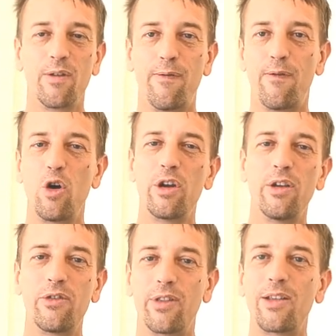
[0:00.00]

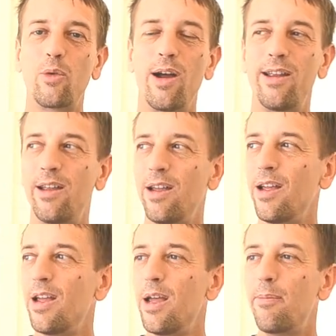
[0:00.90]
Focus. That's why
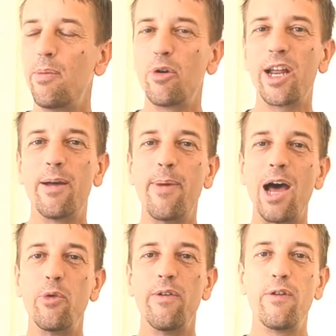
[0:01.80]
people get a
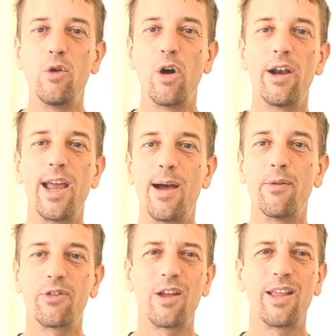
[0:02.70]
bad review on
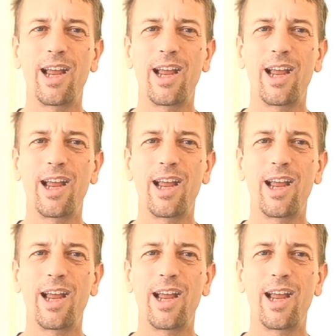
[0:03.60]
Amazon.